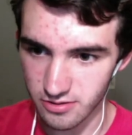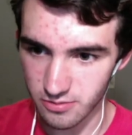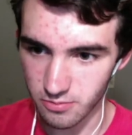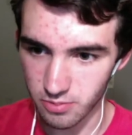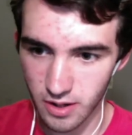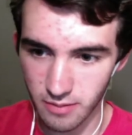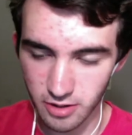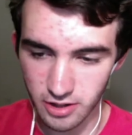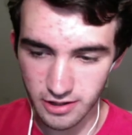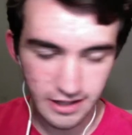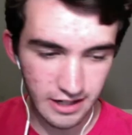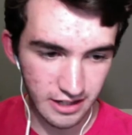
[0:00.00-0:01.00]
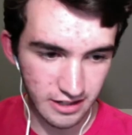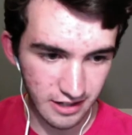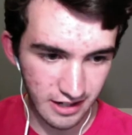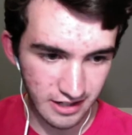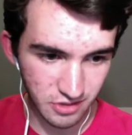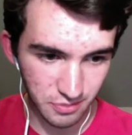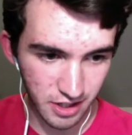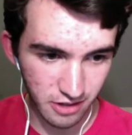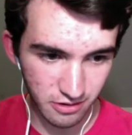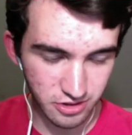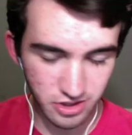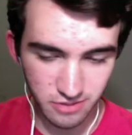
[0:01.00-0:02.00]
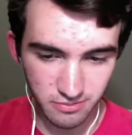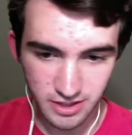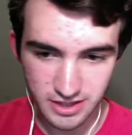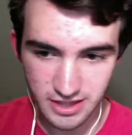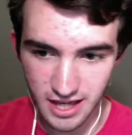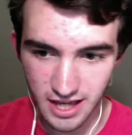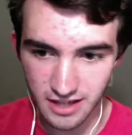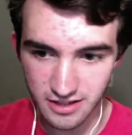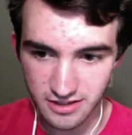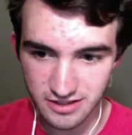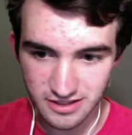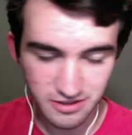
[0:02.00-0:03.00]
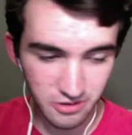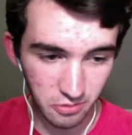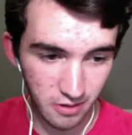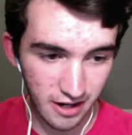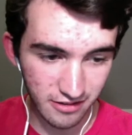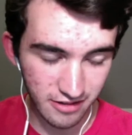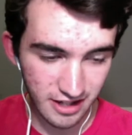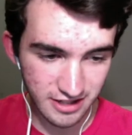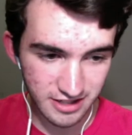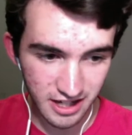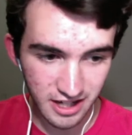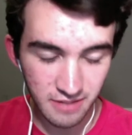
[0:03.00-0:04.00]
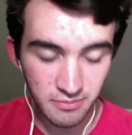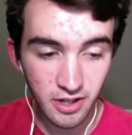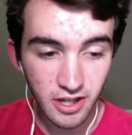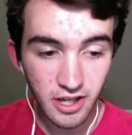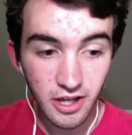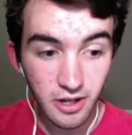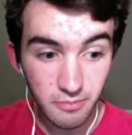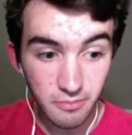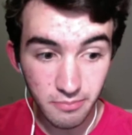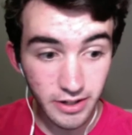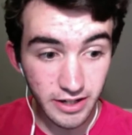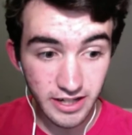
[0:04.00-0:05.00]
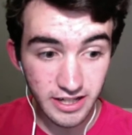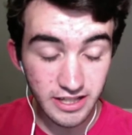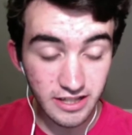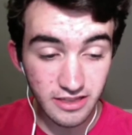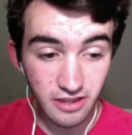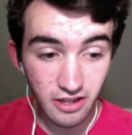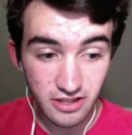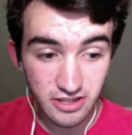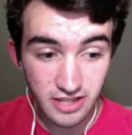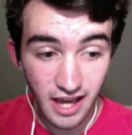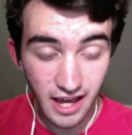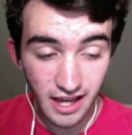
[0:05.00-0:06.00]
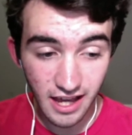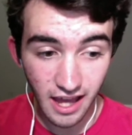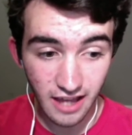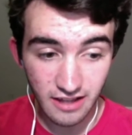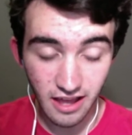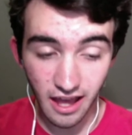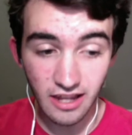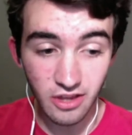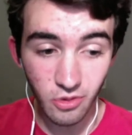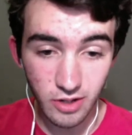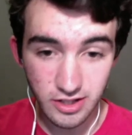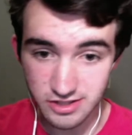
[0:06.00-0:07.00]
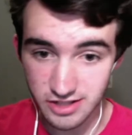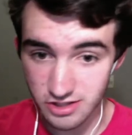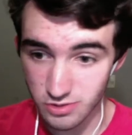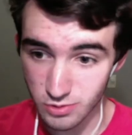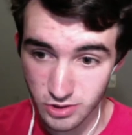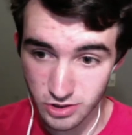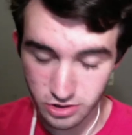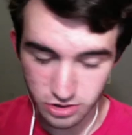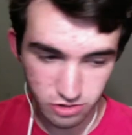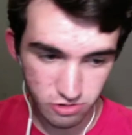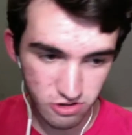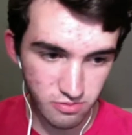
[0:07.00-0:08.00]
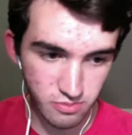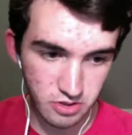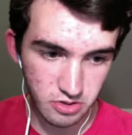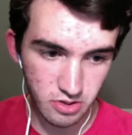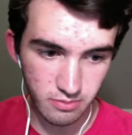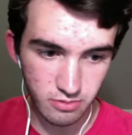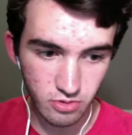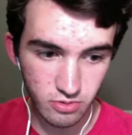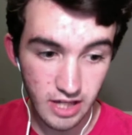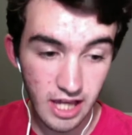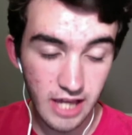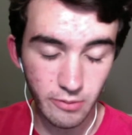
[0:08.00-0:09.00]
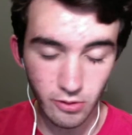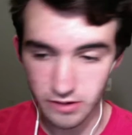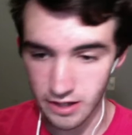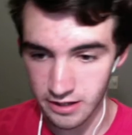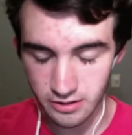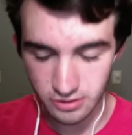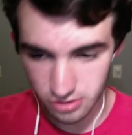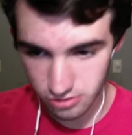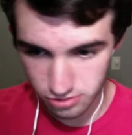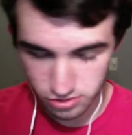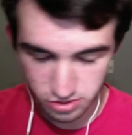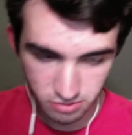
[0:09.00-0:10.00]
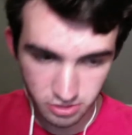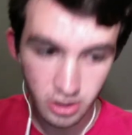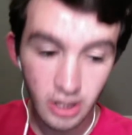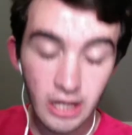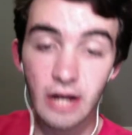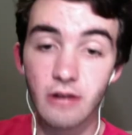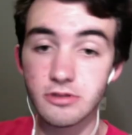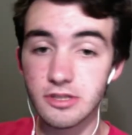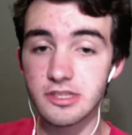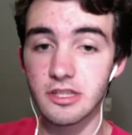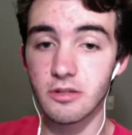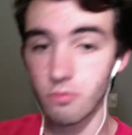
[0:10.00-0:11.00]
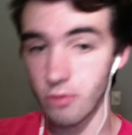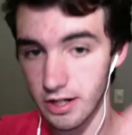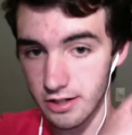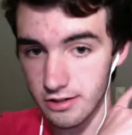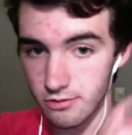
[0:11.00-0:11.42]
probably getting into SML or something like that around that time. But uh, yeah. Anyways, guys, Rixington, excuse me, subscribe to Kable 10, links, so subscription. Oh, let's just get right into